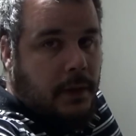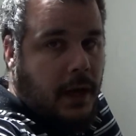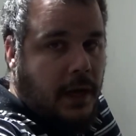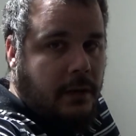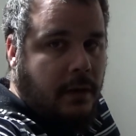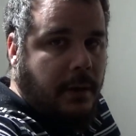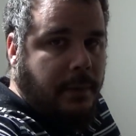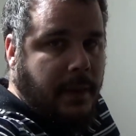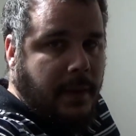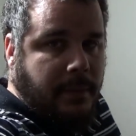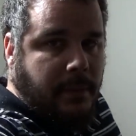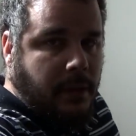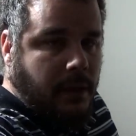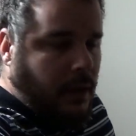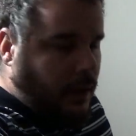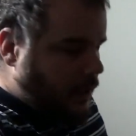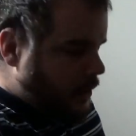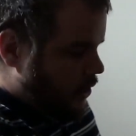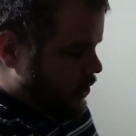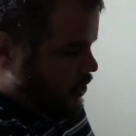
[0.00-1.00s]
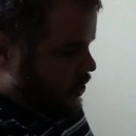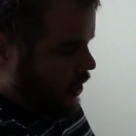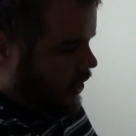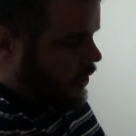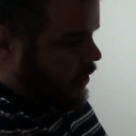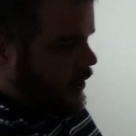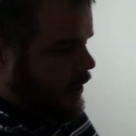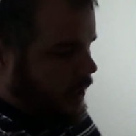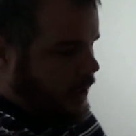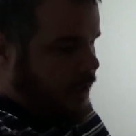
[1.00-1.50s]
But anyway, people, I'm gonna
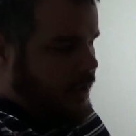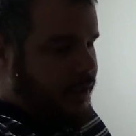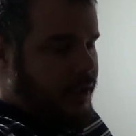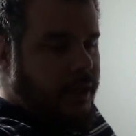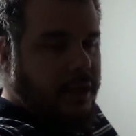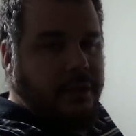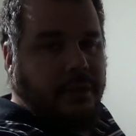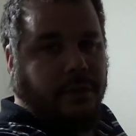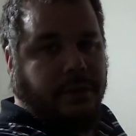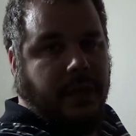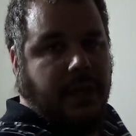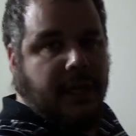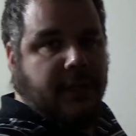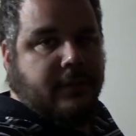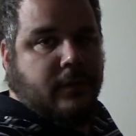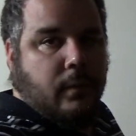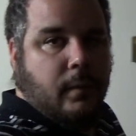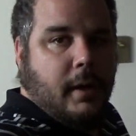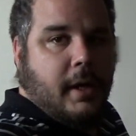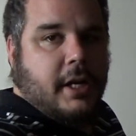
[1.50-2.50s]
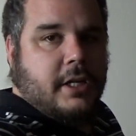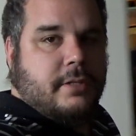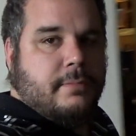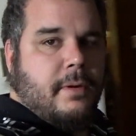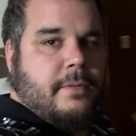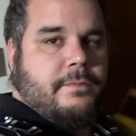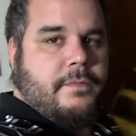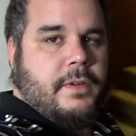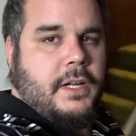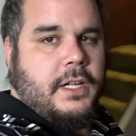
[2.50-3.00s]
shut her down here. So thanks for watching
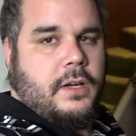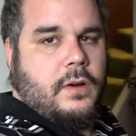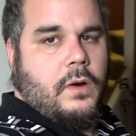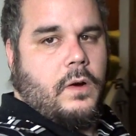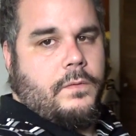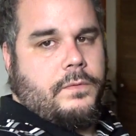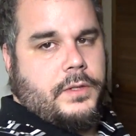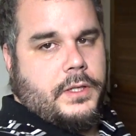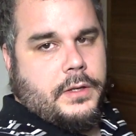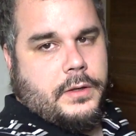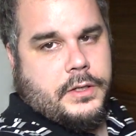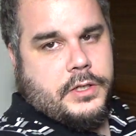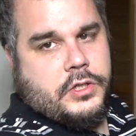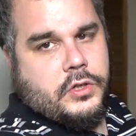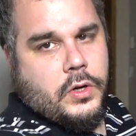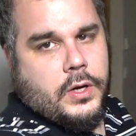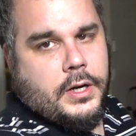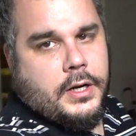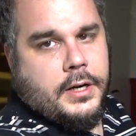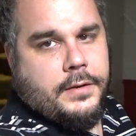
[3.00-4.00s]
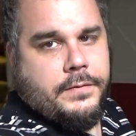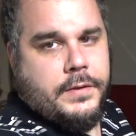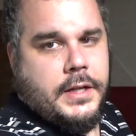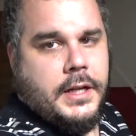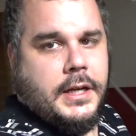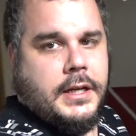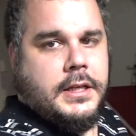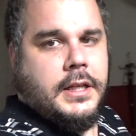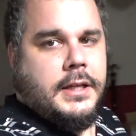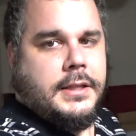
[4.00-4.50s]
my video. Hopefully you enjoyed it. If you
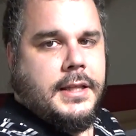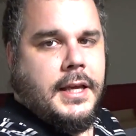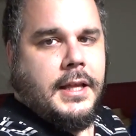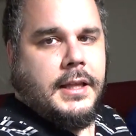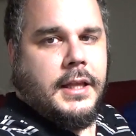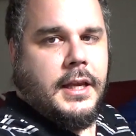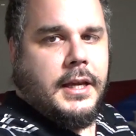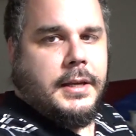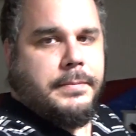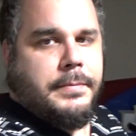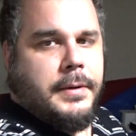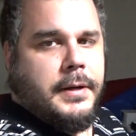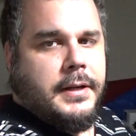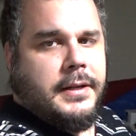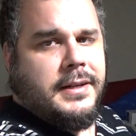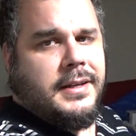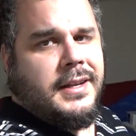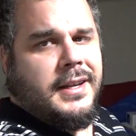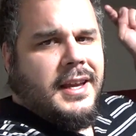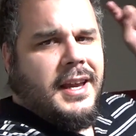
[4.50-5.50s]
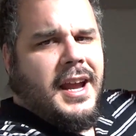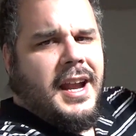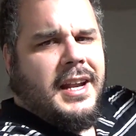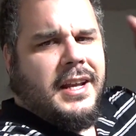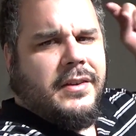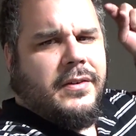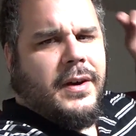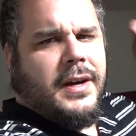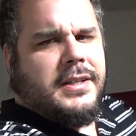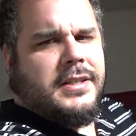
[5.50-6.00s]
did, click that like button.
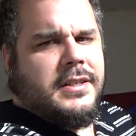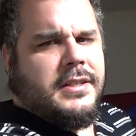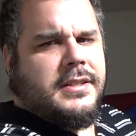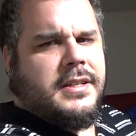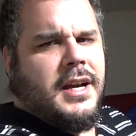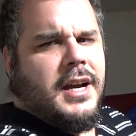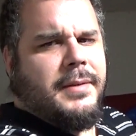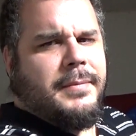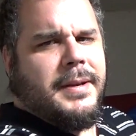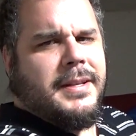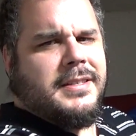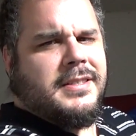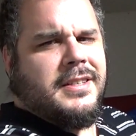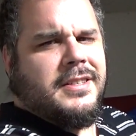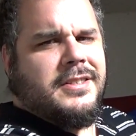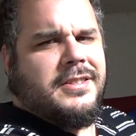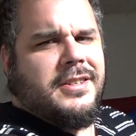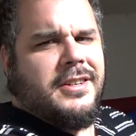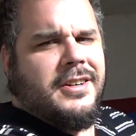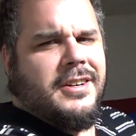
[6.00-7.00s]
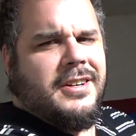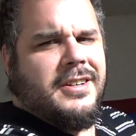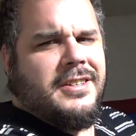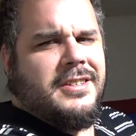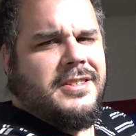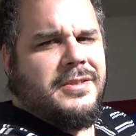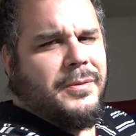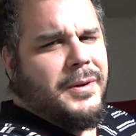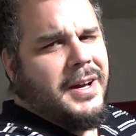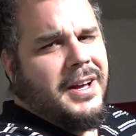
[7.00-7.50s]
Any questions, comments,
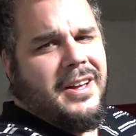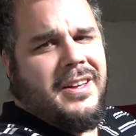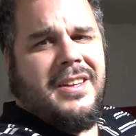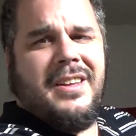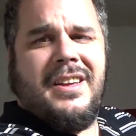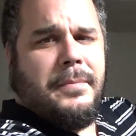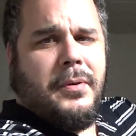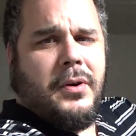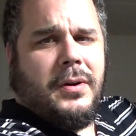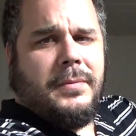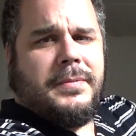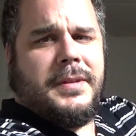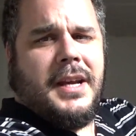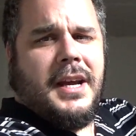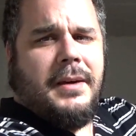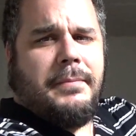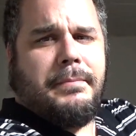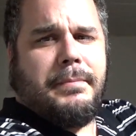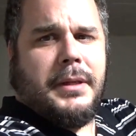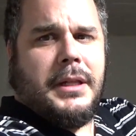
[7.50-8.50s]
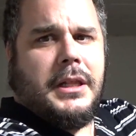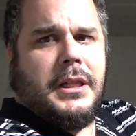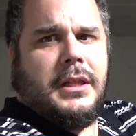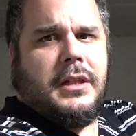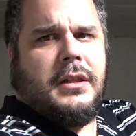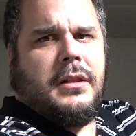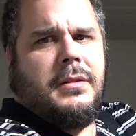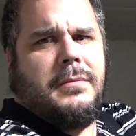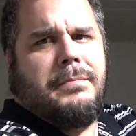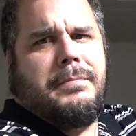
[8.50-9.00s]
concerns, well, put them down below.
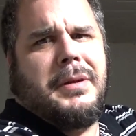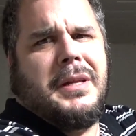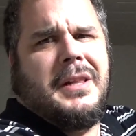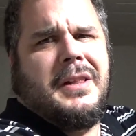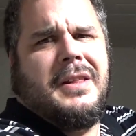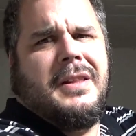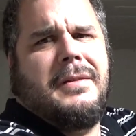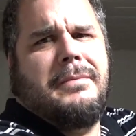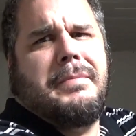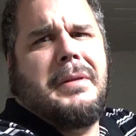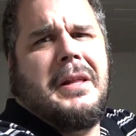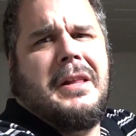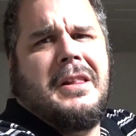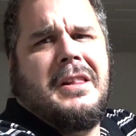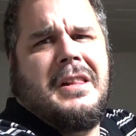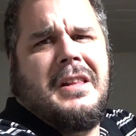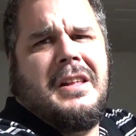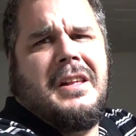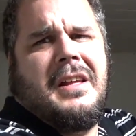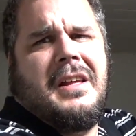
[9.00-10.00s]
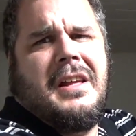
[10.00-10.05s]
Bo bo